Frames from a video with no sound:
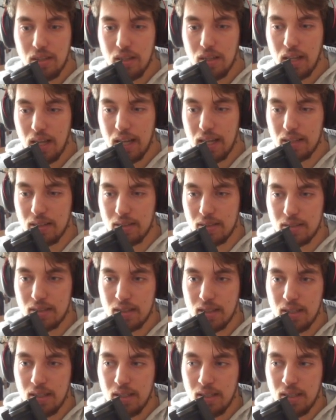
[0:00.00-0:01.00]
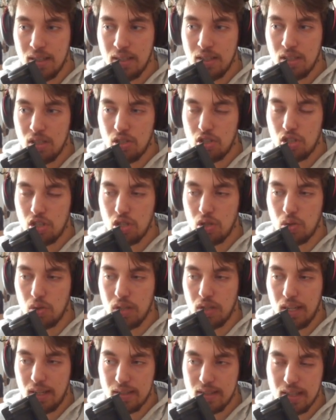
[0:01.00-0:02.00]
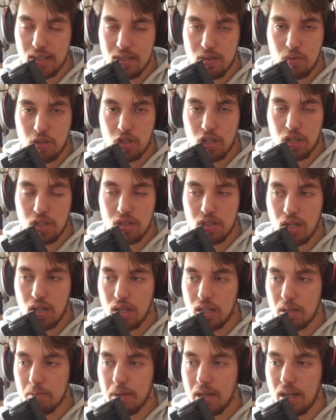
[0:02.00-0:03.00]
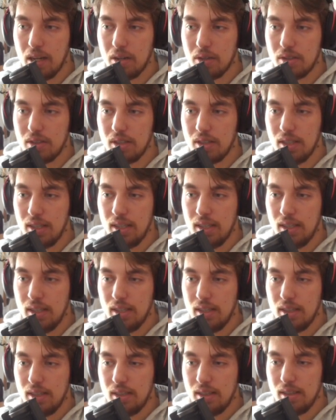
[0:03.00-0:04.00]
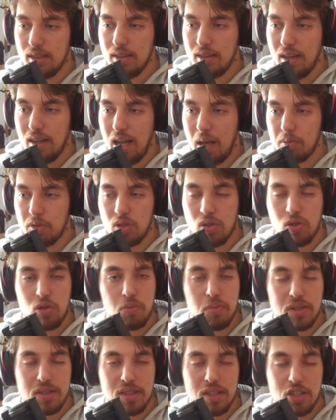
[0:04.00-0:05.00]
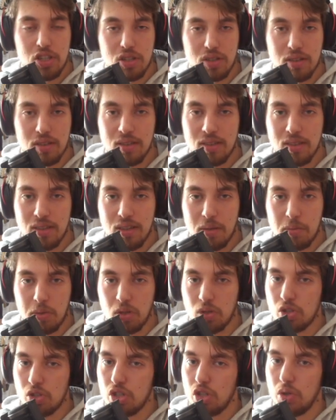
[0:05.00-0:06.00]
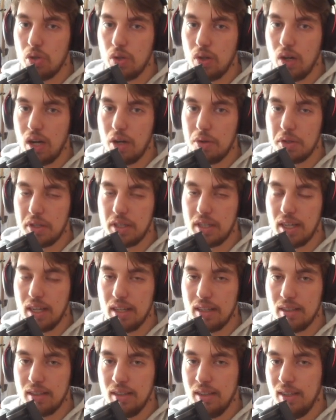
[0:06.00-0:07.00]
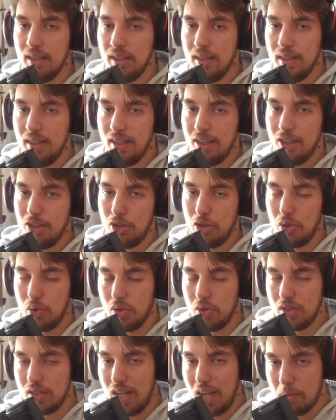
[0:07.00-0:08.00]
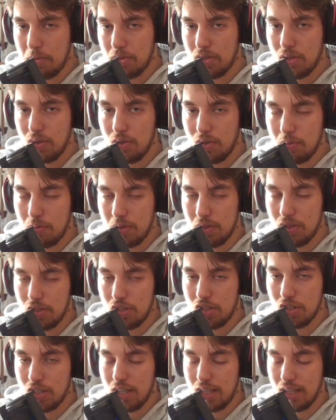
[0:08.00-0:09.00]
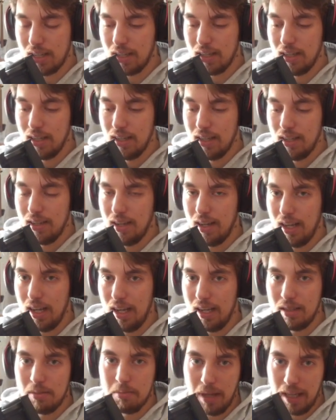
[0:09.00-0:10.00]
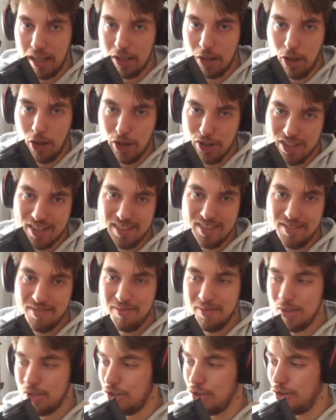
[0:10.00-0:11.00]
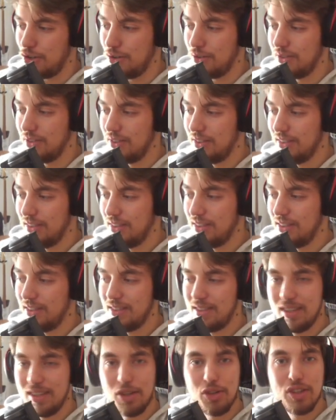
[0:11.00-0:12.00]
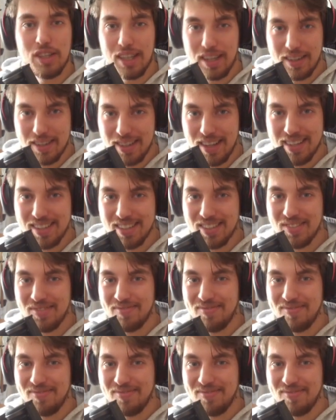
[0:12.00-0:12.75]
And so next lesson we're going to talk about absolute position. I'm going to show you how you can use the absolute positioning and make it logical. So see you in the next lesson.